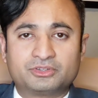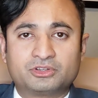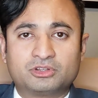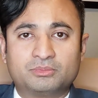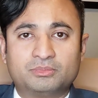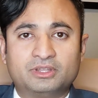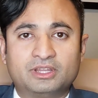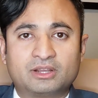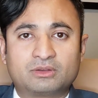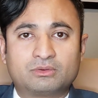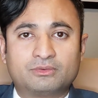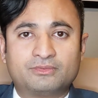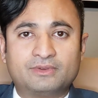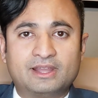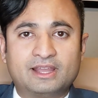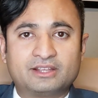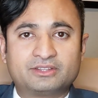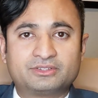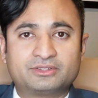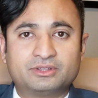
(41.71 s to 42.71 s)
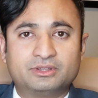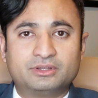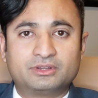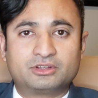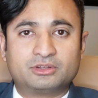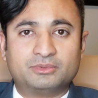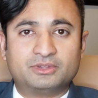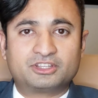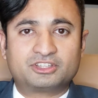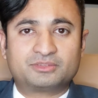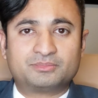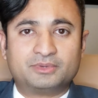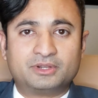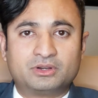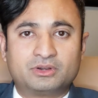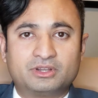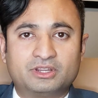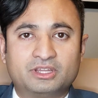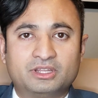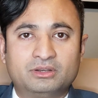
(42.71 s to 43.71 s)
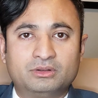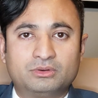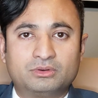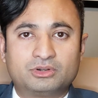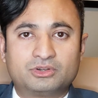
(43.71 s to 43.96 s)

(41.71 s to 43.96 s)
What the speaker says: It could be Equifax, it could be Experian,